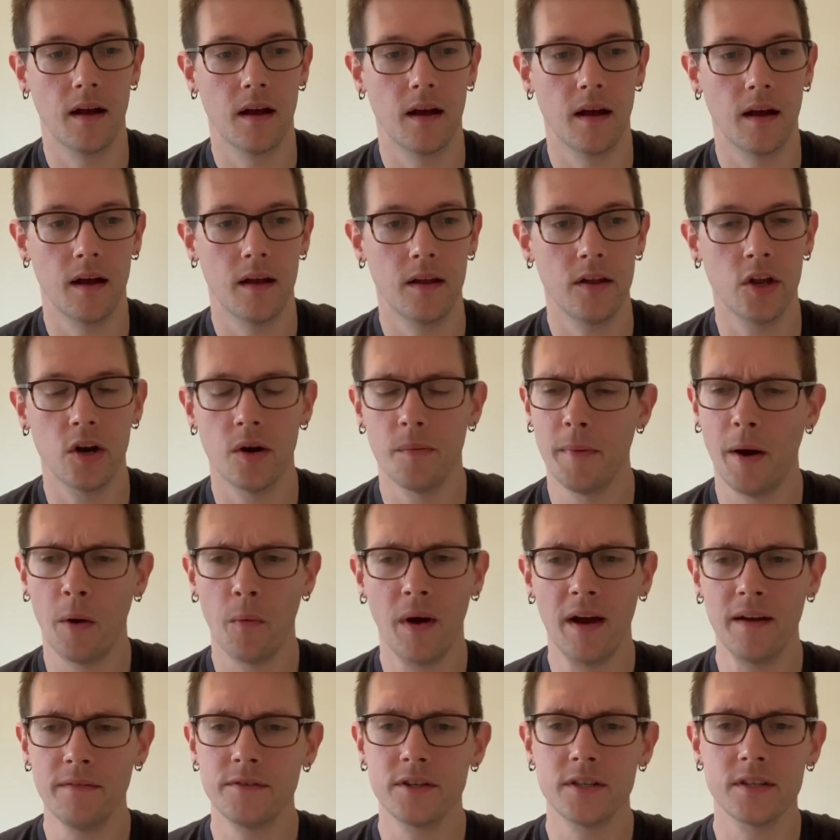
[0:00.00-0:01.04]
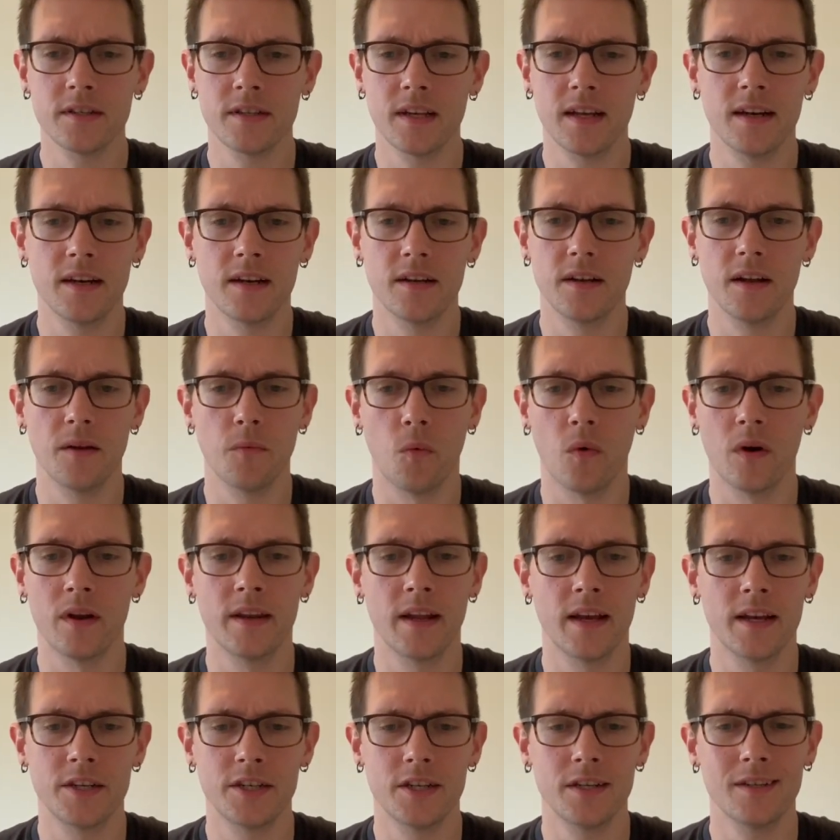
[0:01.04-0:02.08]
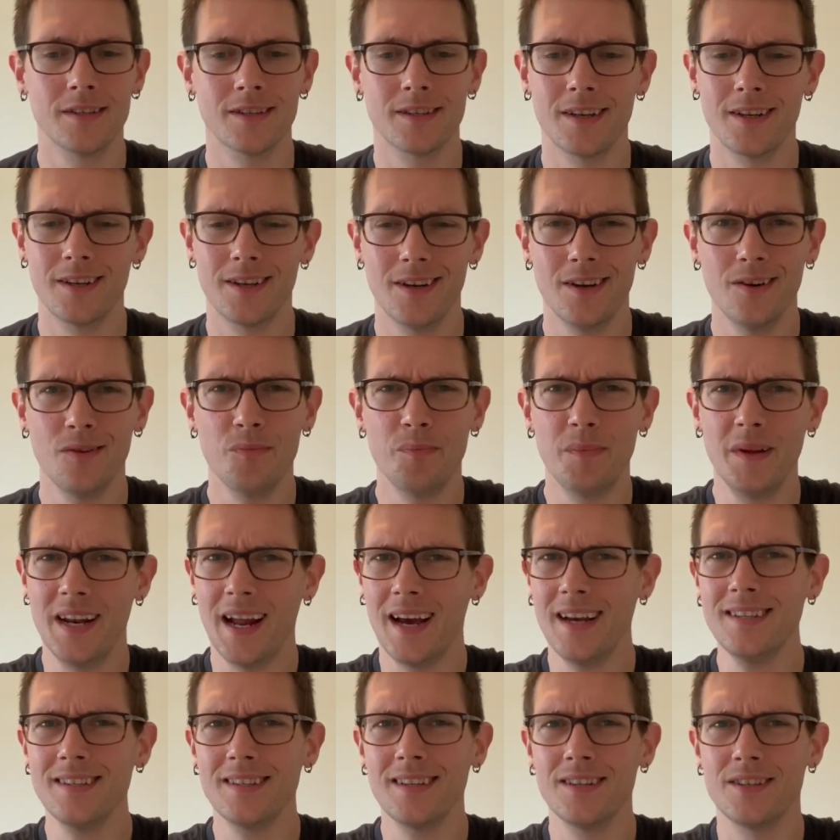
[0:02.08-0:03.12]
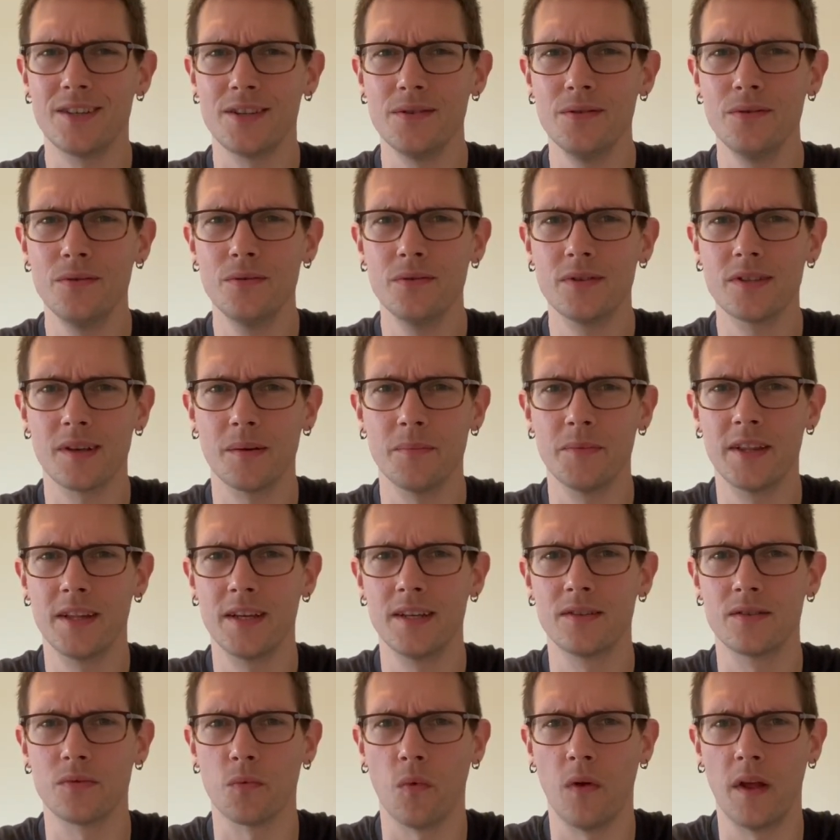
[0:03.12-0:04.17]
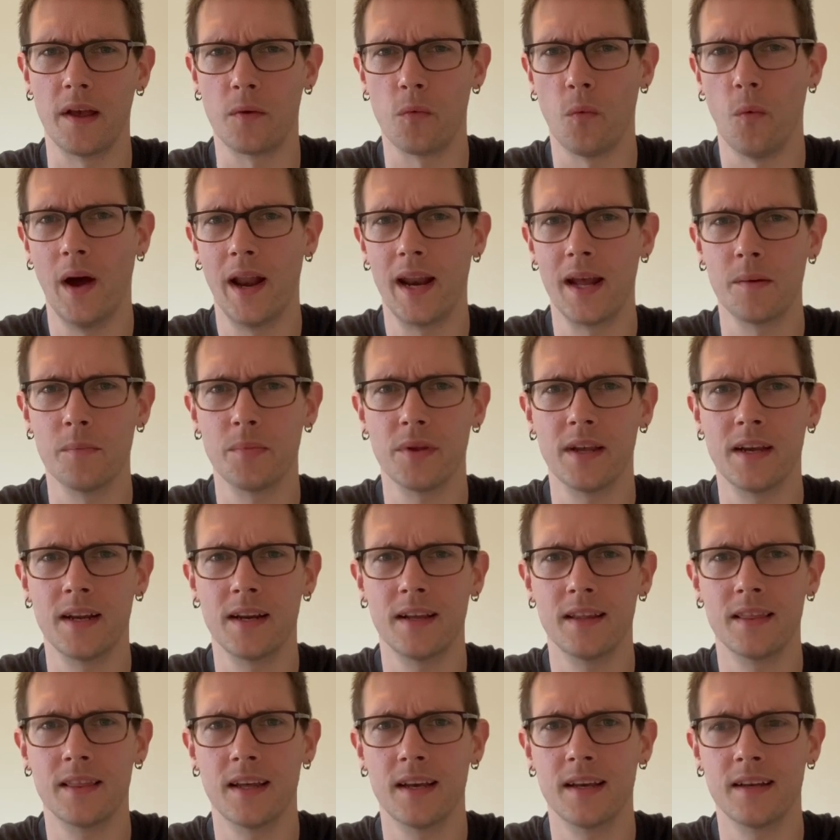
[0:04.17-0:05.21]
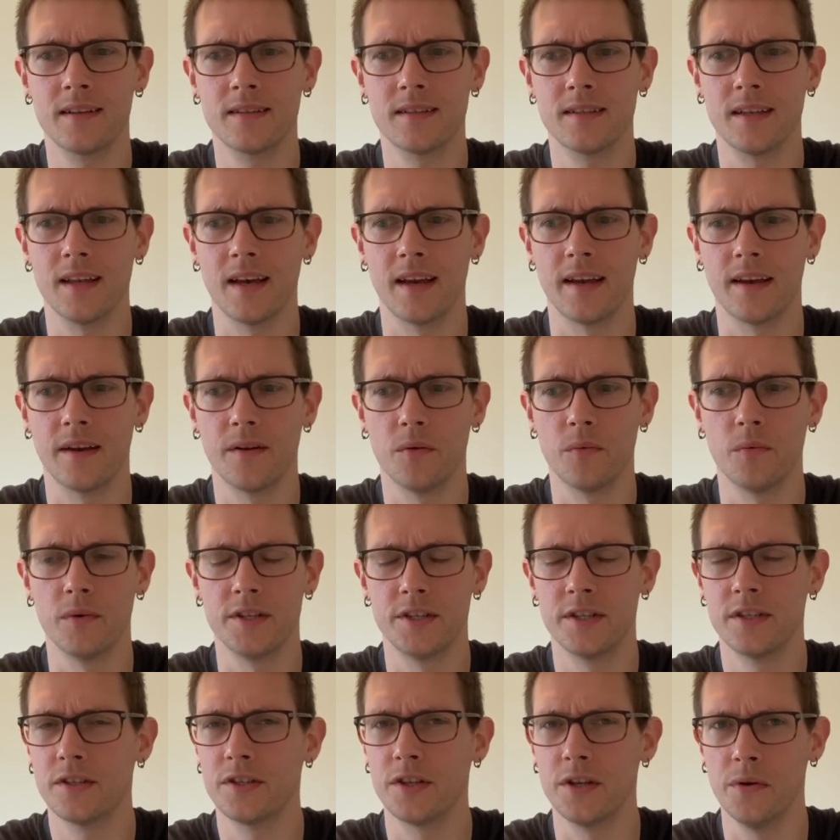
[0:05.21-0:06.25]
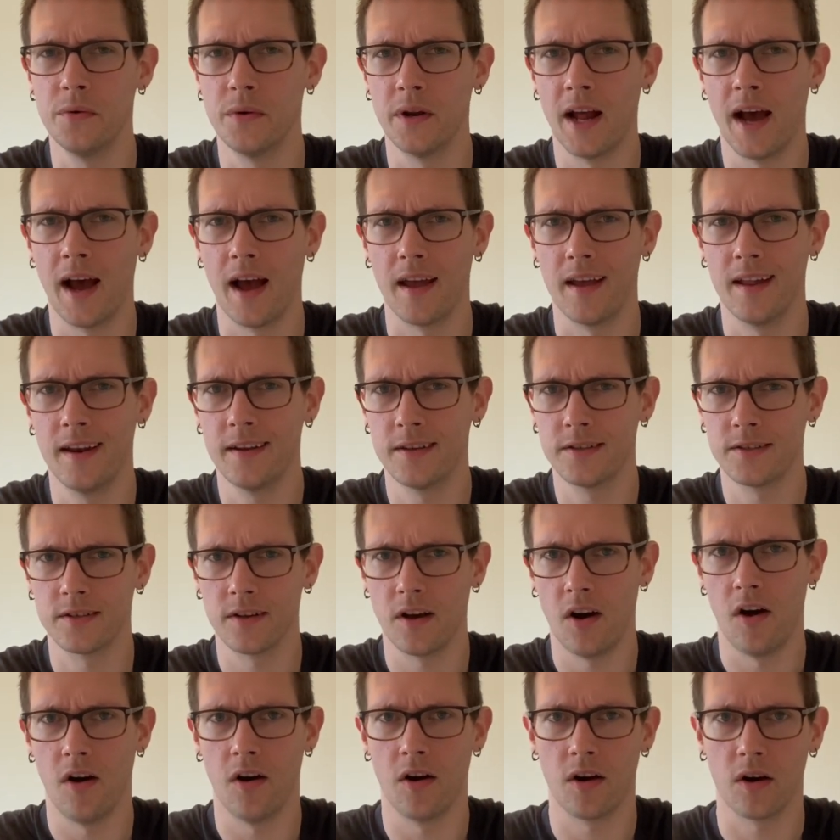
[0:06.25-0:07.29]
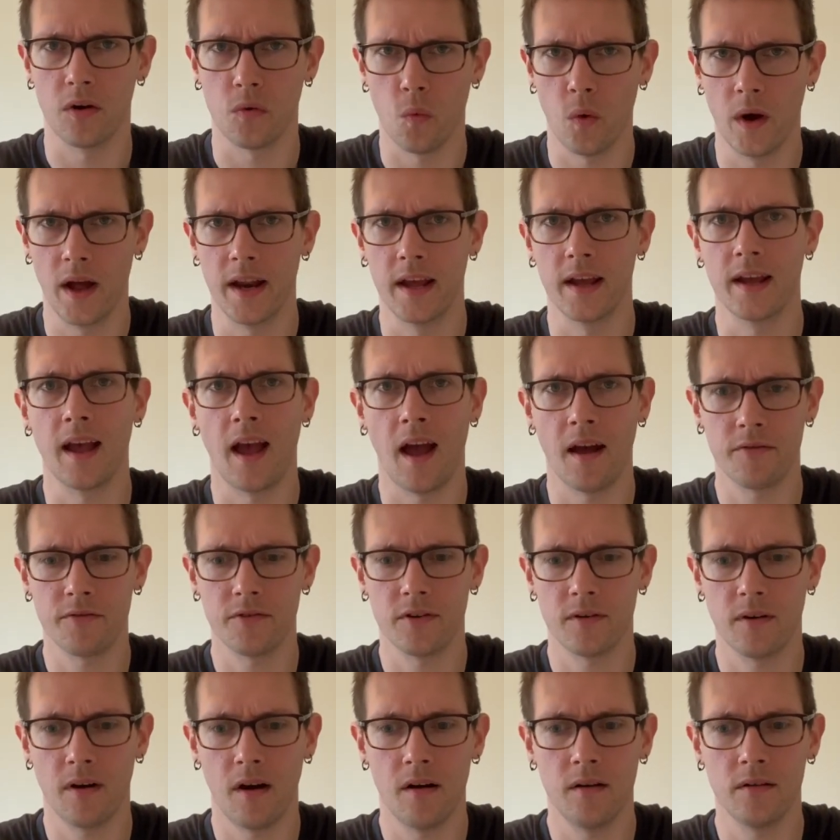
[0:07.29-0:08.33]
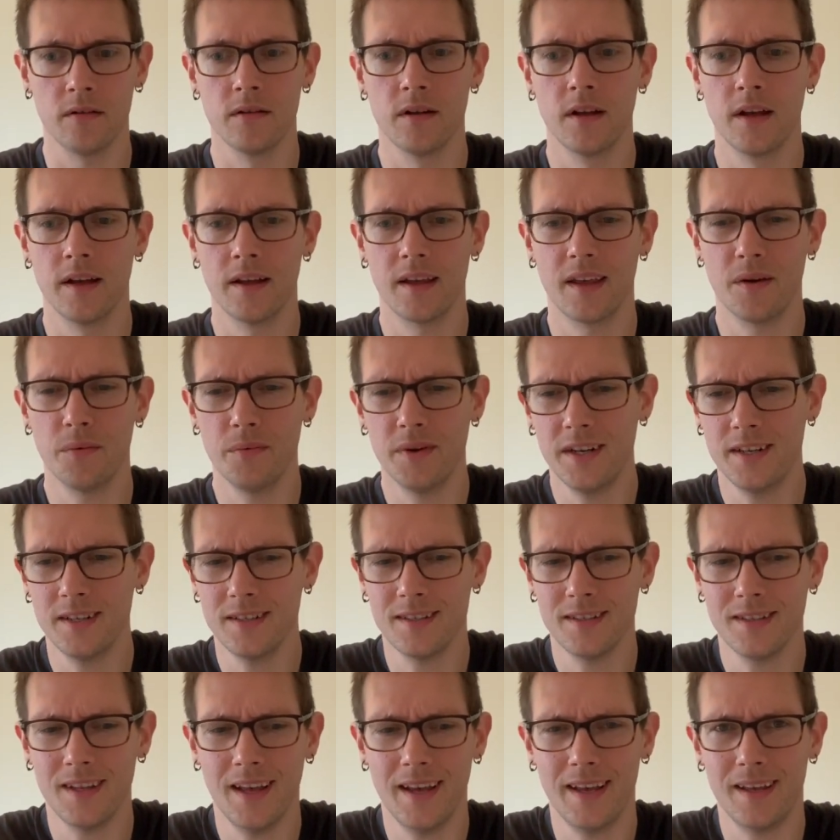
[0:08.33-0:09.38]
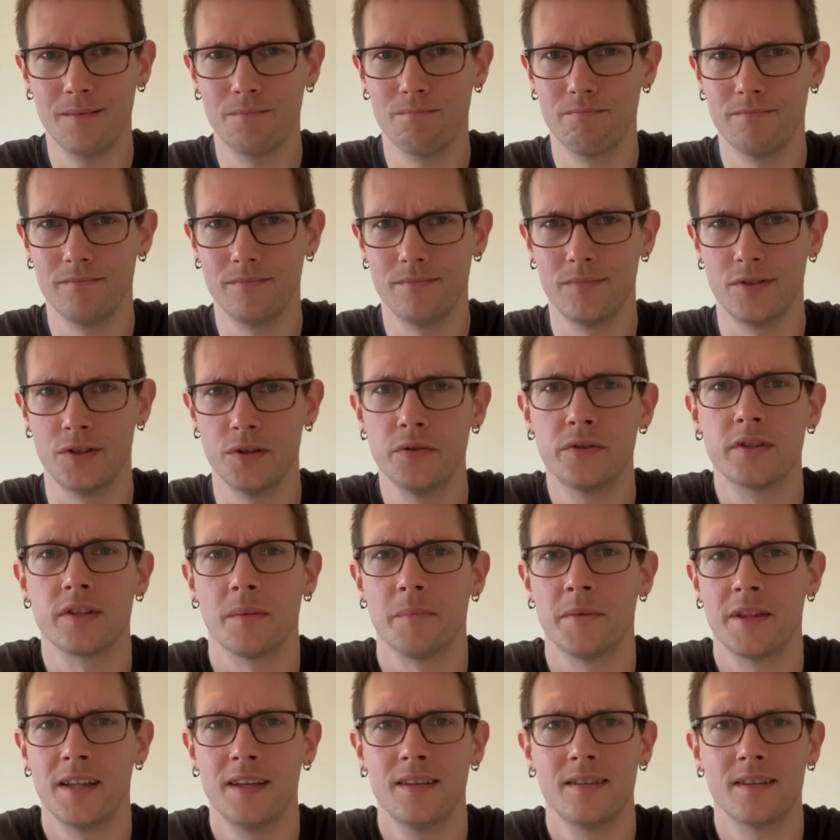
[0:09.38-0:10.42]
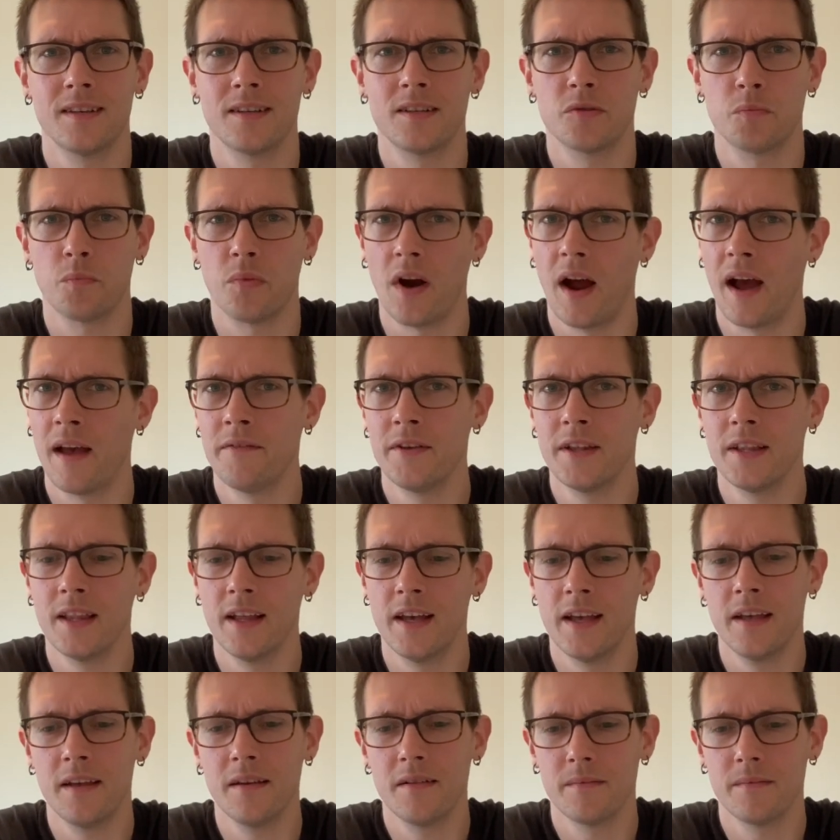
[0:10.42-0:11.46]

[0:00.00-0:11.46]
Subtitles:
my wife just said one day, she just said, it'd be nice to do some of these like wedding planning things, like with just you and I. It is our wedding after all. Can we just do some of these things privately?